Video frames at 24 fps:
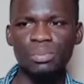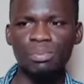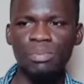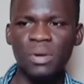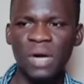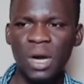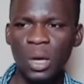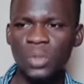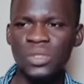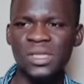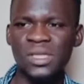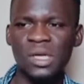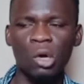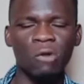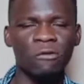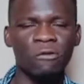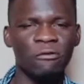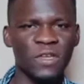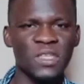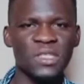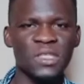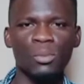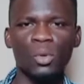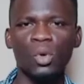browsing on
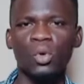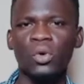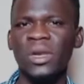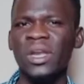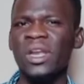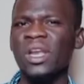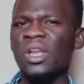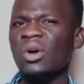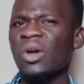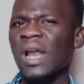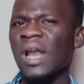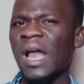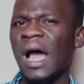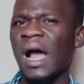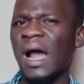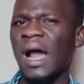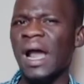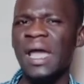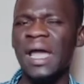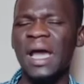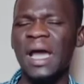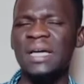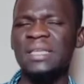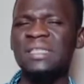Facebook, niliona a
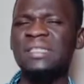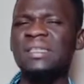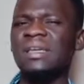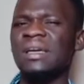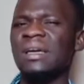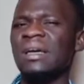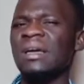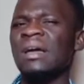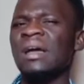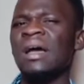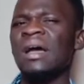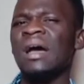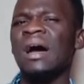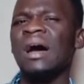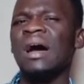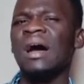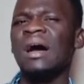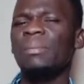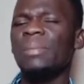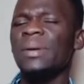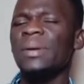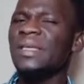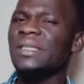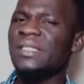guy asking,
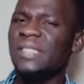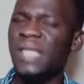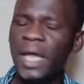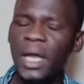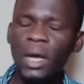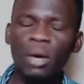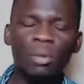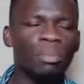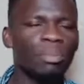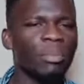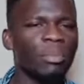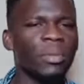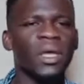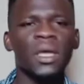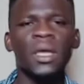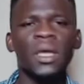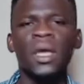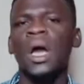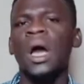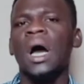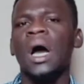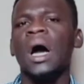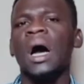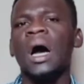please help me
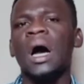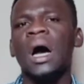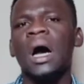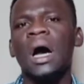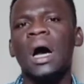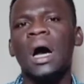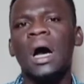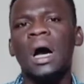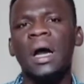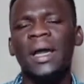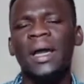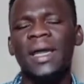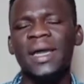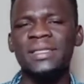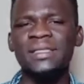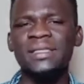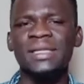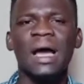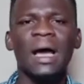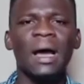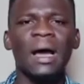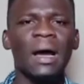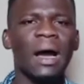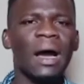
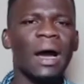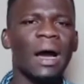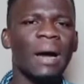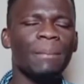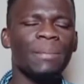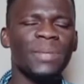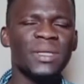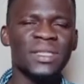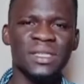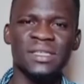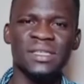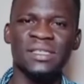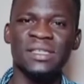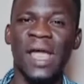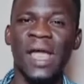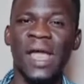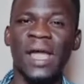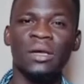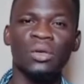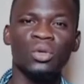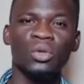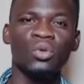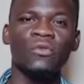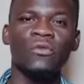get a business I
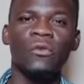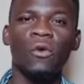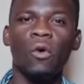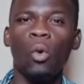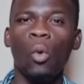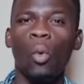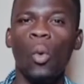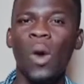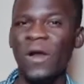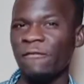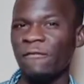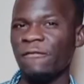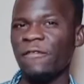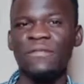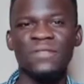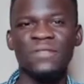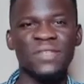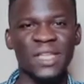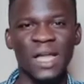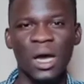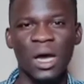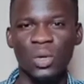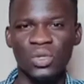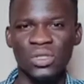can do for
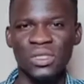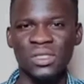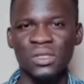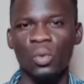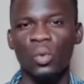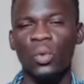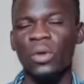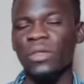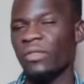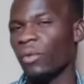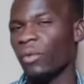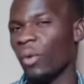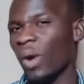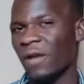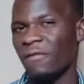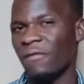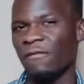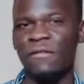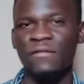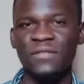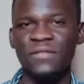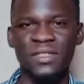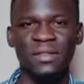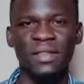150,000 with
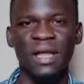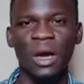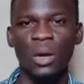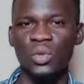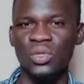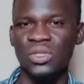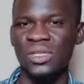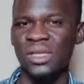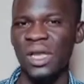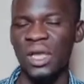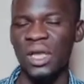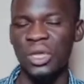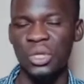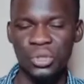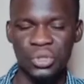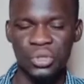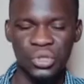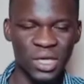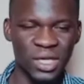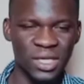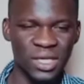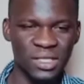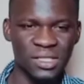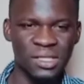150,000 Kenyan
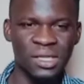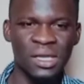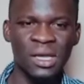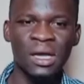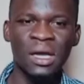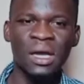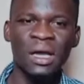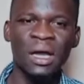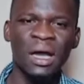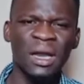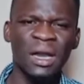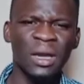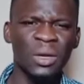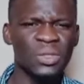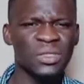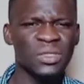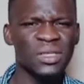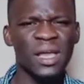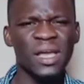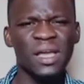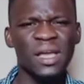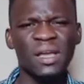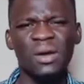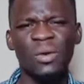shillings. And I
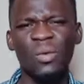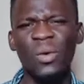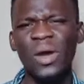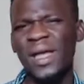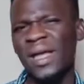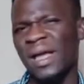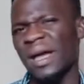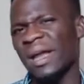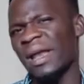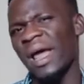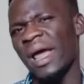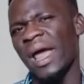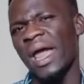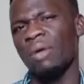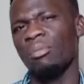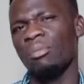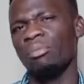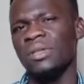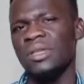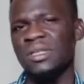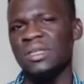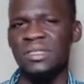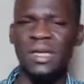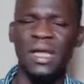was like, why can't I
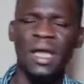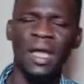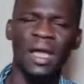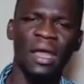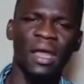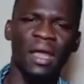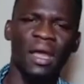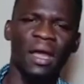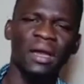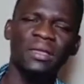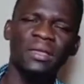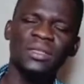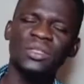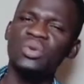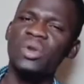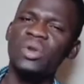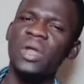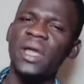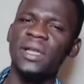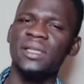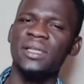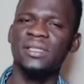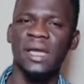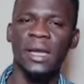help this guy? And
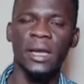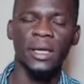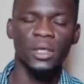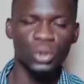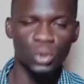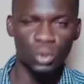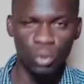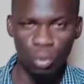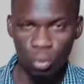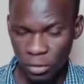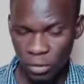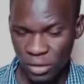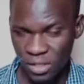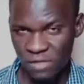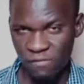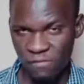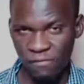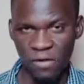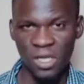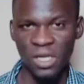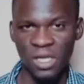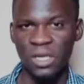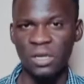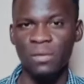today I decided to do this
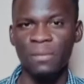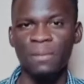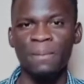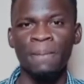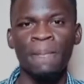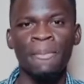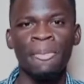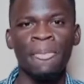video.